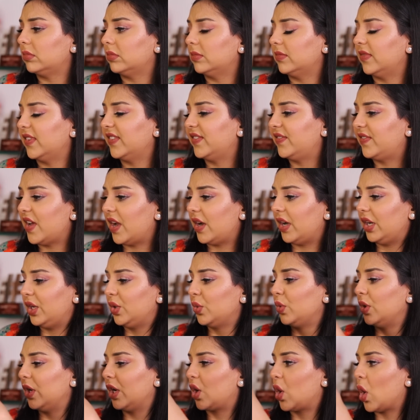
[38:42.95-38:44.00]
very
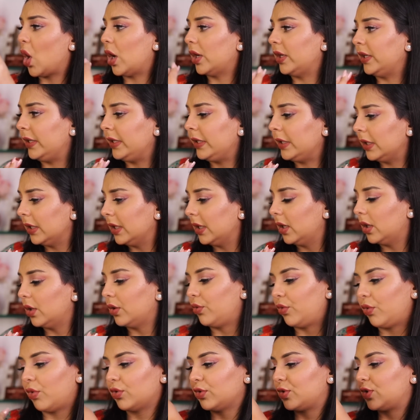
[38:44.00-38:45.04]
unicorn-y,
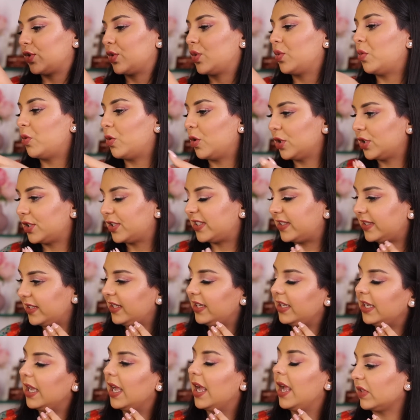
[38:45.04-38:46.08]
rose
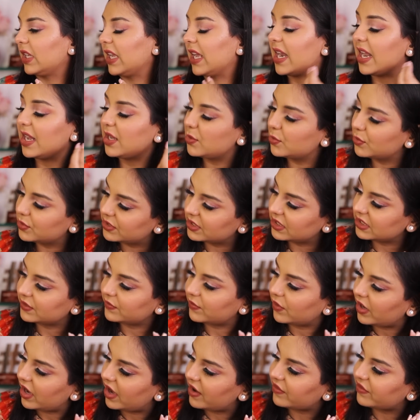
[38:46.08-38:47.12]
quartz-y. Can I use this
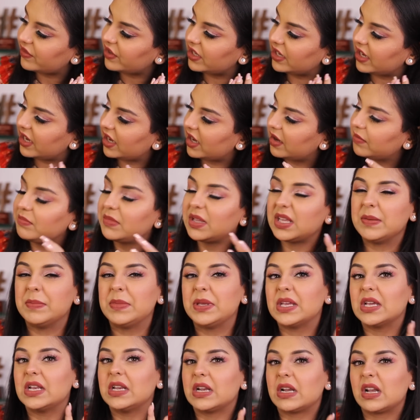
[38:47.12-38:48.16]
for every day?
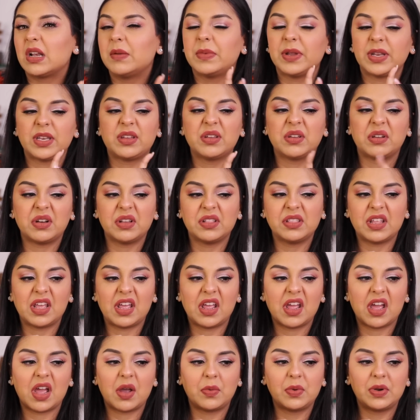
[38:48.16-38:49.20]
Maybe a little bit here and
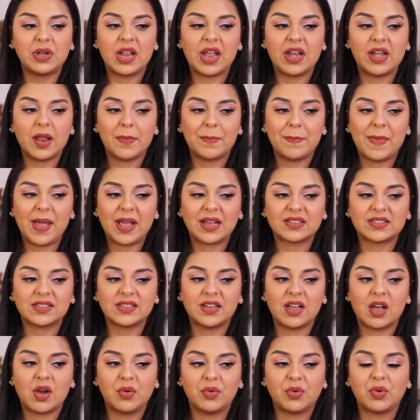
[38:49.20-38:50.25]
there. I would land up
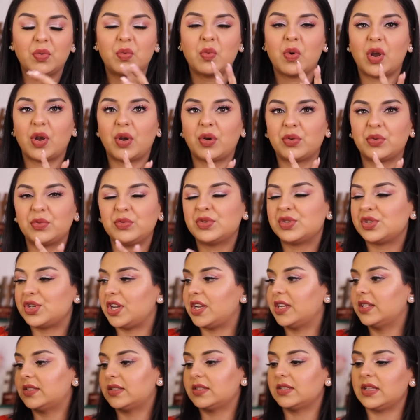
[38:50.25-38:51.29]
maxing out on one or two
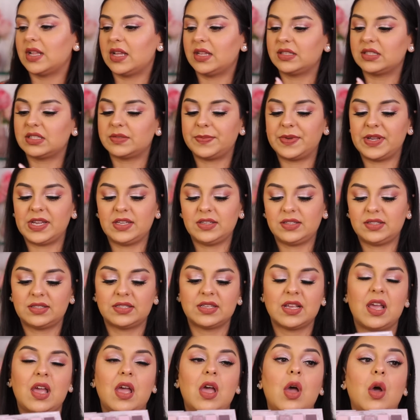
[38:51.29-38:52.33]
shades in that space.
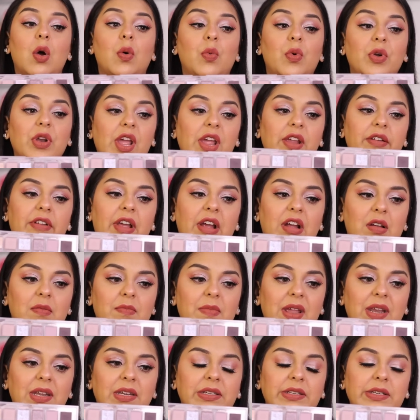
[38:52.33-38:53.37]
Would I
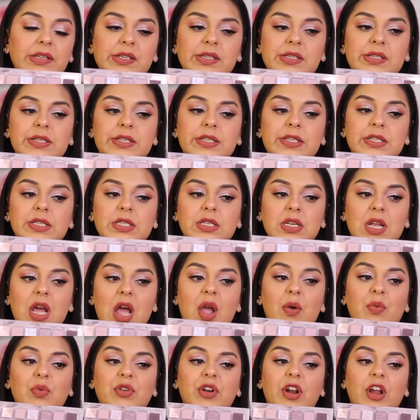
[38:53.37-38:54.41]
recommend it?
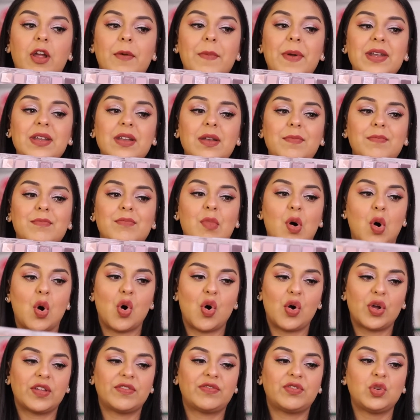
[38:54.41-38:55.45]
I would recommend it
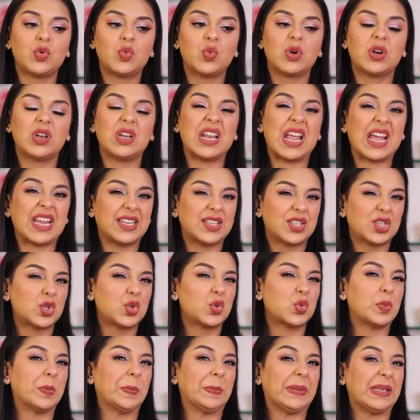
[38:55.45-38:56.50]
more if you were light
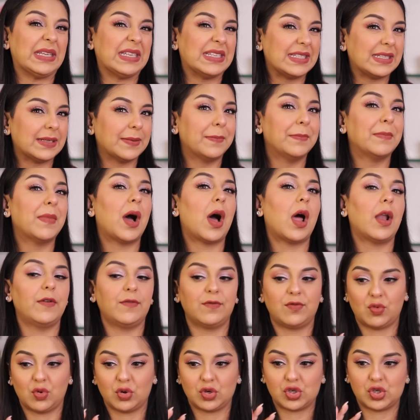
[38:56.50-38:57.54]
to medium,
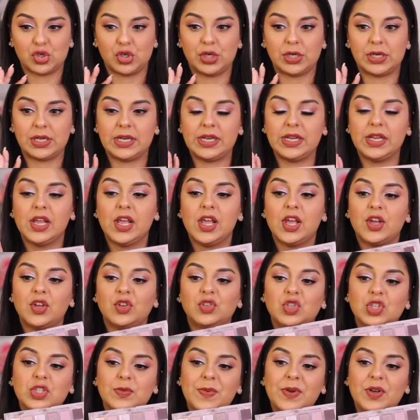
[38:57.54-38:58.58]
unfortunately.
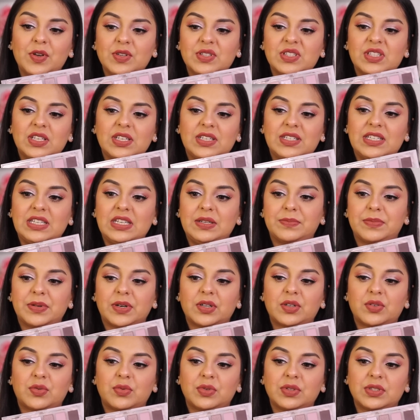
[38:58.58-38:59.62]
Just because the deeper
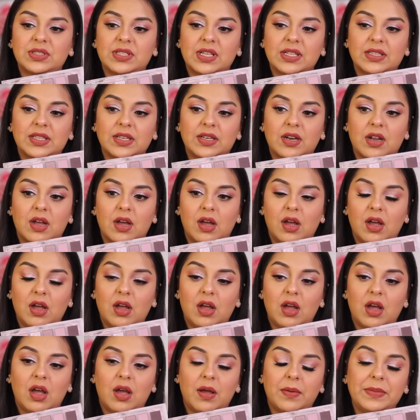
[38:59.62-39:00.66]
tones that there are,
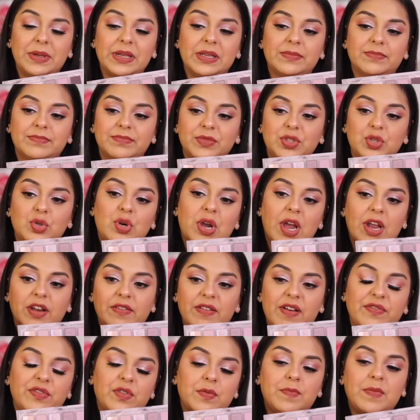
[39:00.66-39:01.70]
I mean, you kind of
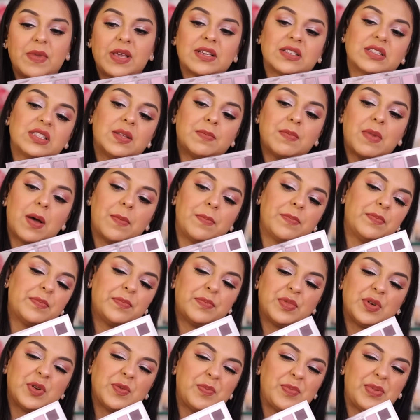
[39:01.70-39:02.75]
have to mix them up
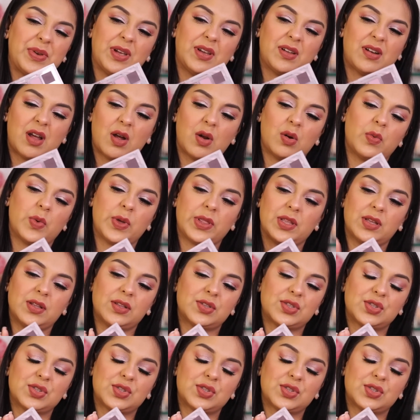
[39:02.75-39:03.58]
to play around with it.